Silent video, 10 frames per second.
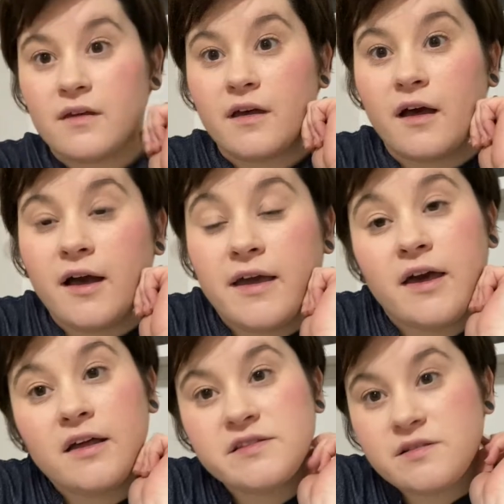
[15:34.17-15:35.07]
I
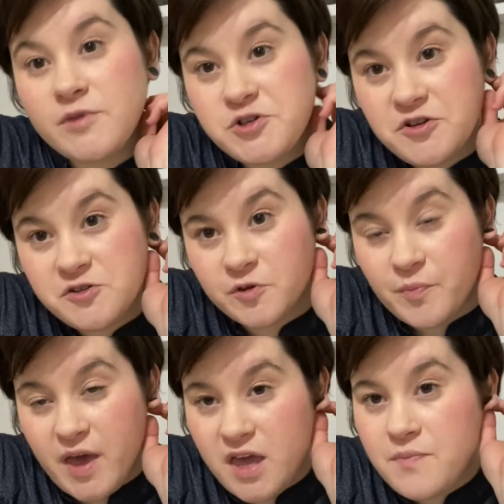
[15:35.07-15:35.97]
had some issues with
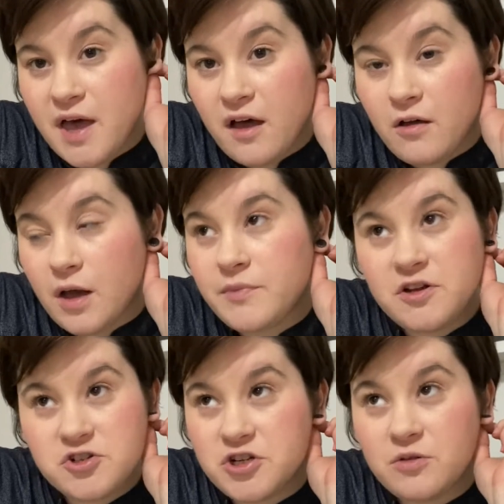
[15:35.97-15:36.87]
PayPal. I'm
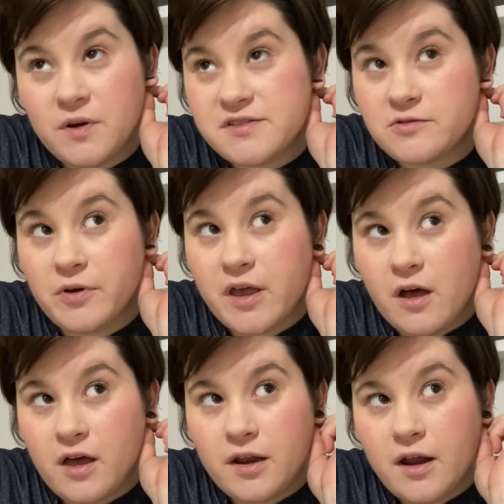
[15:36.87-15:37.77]
not sure what's going
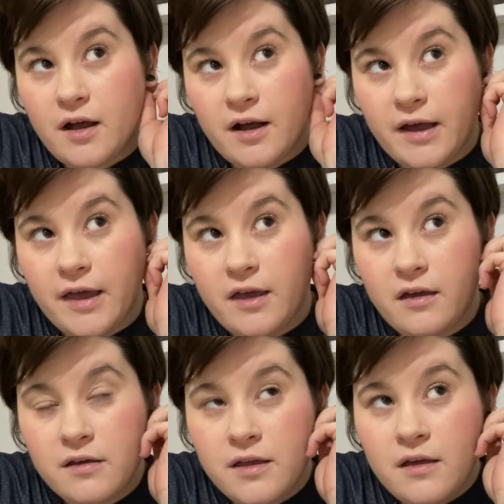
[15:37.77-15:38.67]
on. I
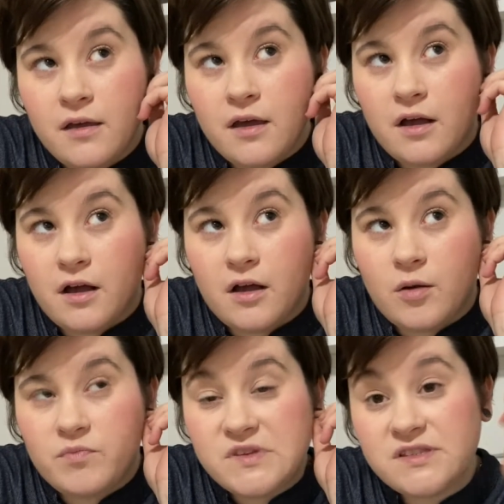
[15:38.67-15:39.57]

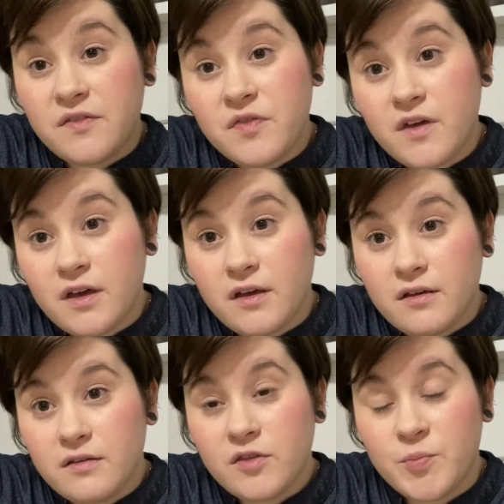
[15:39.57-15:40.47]
sent
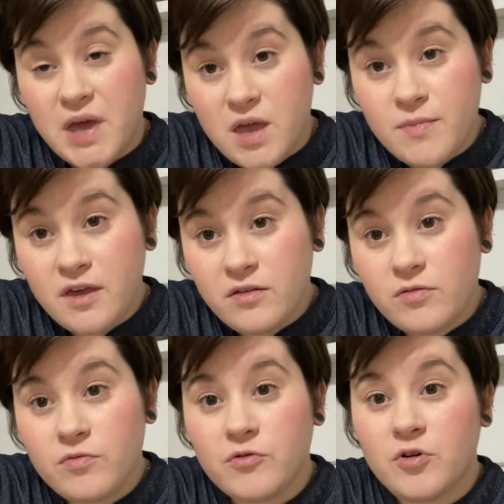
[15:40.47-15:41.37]
the payment
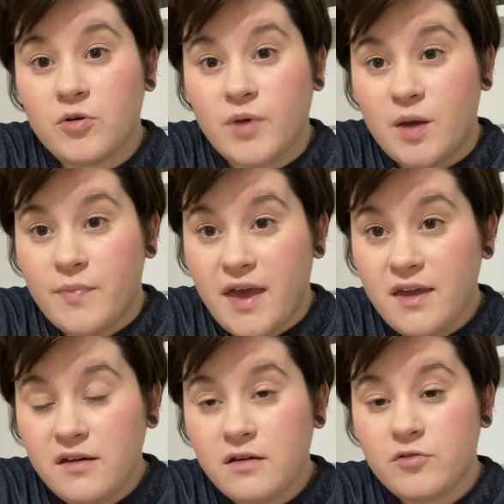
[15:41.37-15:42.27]
through my
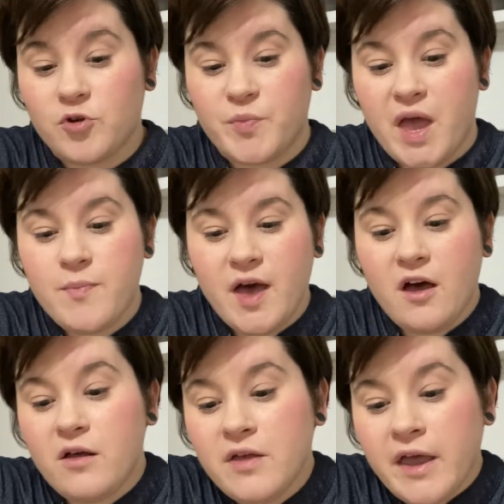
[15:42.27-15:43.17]
bank, through
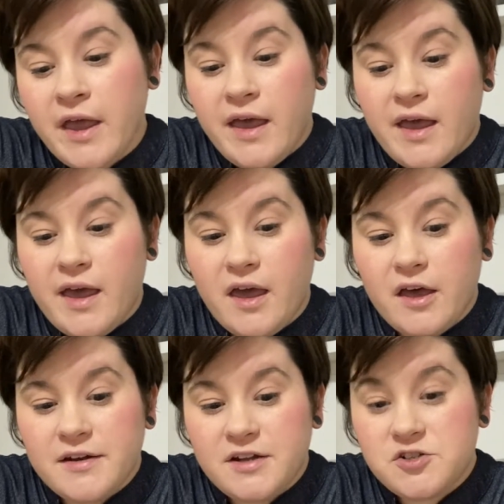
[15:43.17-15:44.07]
PayPal,
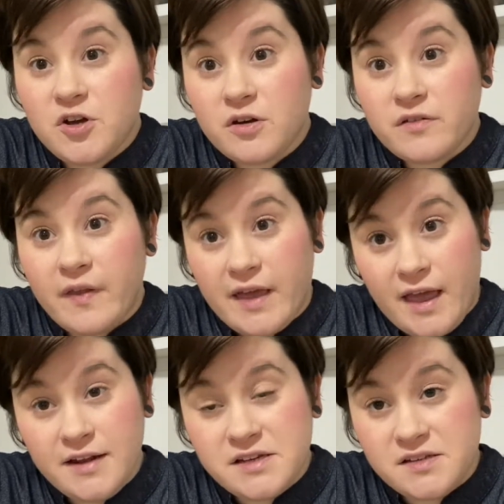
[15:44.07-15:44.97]
and it took like
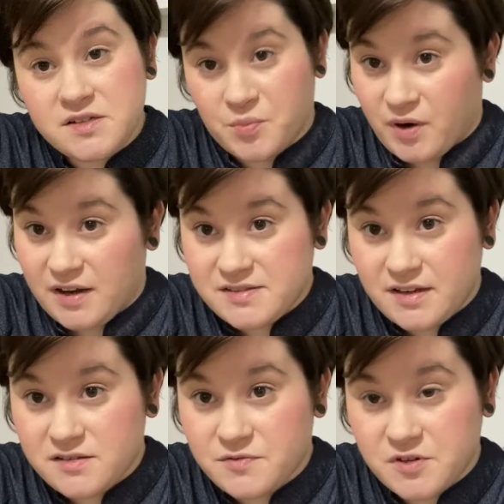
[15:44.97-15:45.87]
8 days to
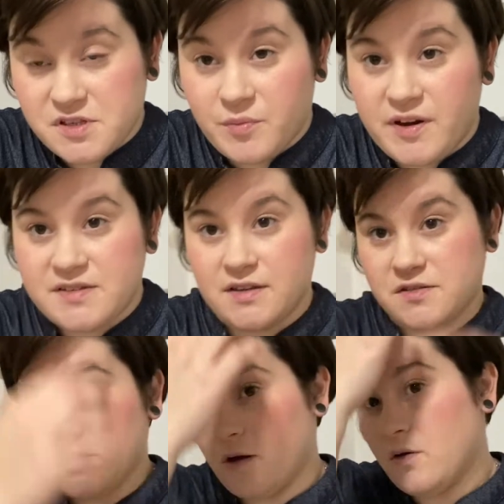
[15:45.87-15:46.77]
process for some reason.
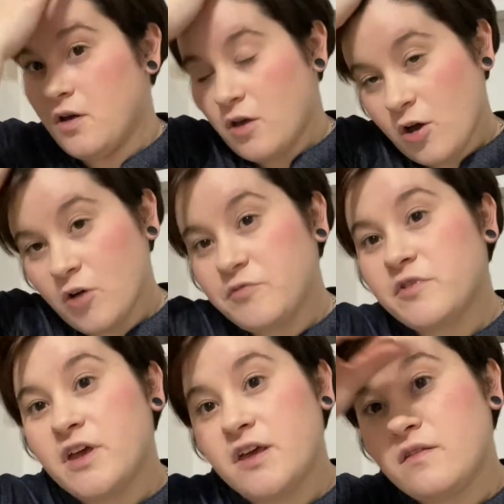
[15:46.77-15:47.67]
So
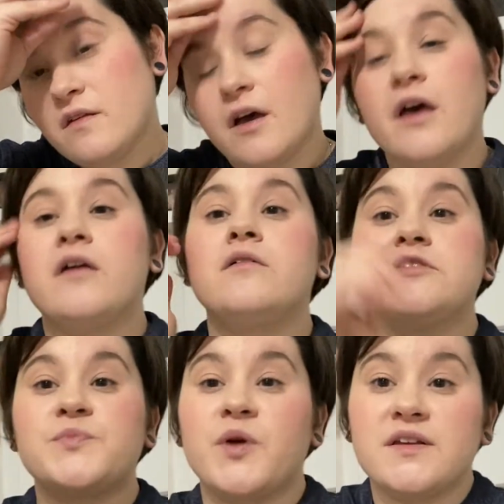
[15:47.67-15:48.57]
hopefully, it
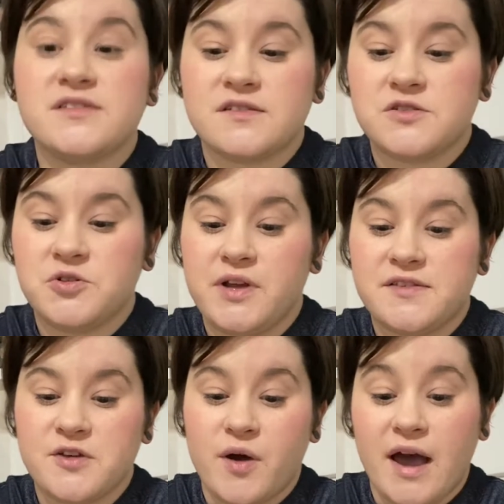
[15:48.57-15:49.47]
was processed 2
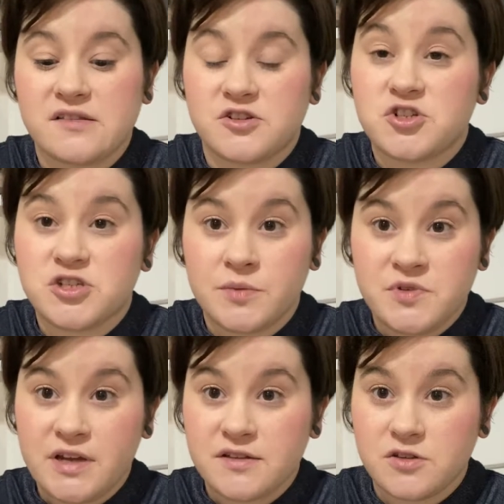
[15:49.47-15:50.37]
days ago. It hasn't shipped
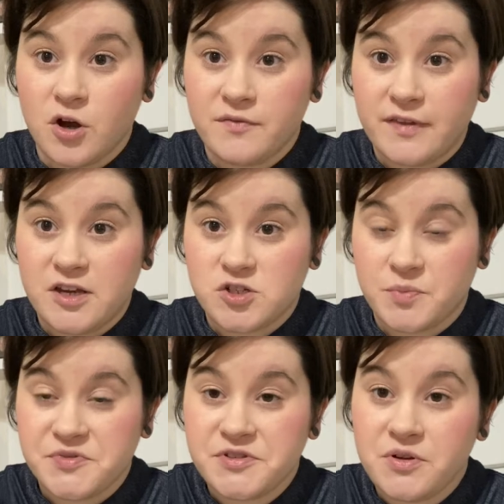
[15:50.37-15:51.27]
yet, so hopefully it
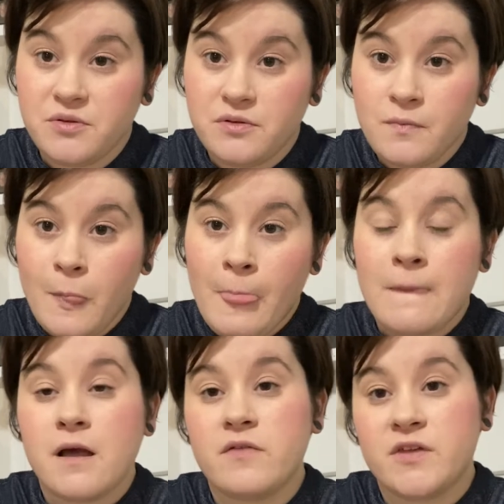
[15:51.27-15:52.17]
ships soon.
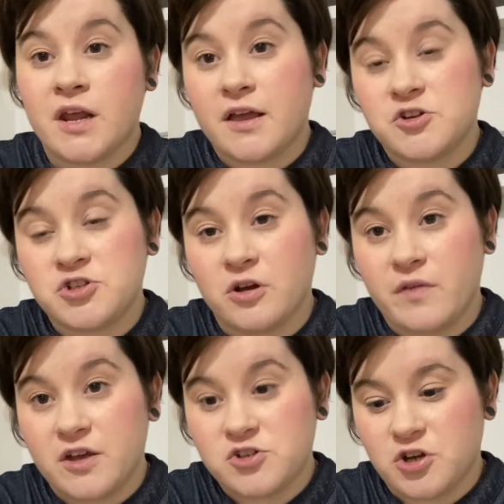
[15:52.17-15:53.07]
And then I can show
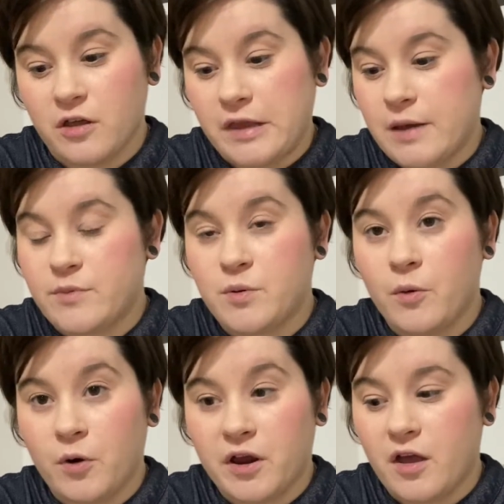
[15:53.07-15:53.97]
that shawl that I'm gonna be
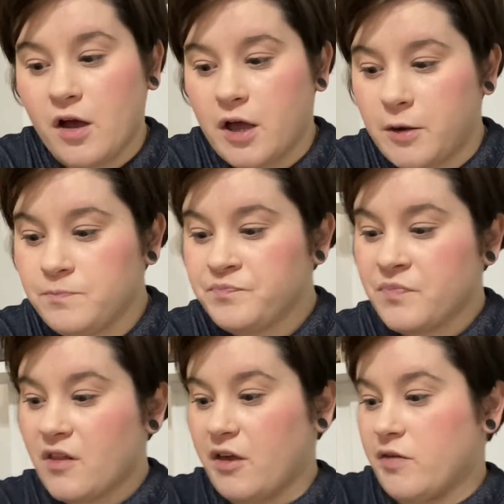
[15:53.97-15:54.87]
working on
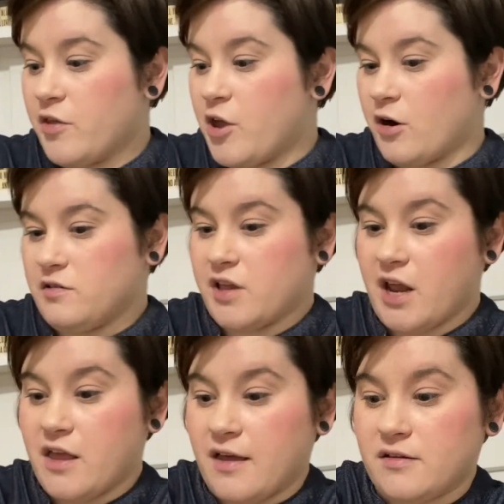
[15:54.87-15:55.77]
and the yarn that I
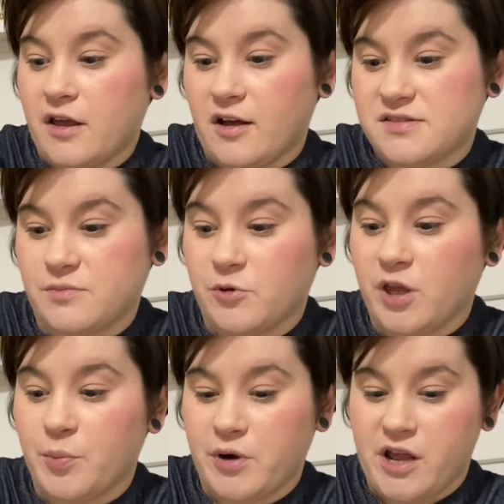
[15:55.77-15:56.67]
get. I got some really
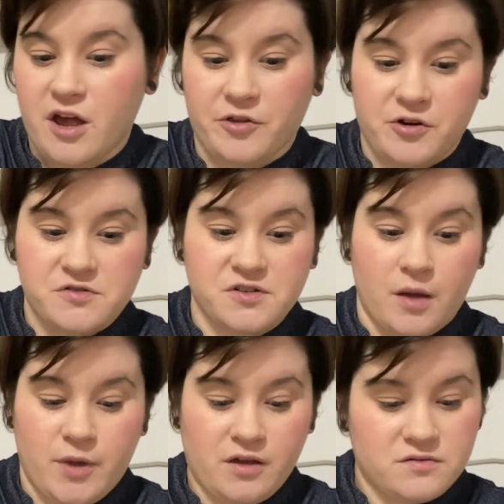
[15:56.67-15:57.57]
pretty colors coming.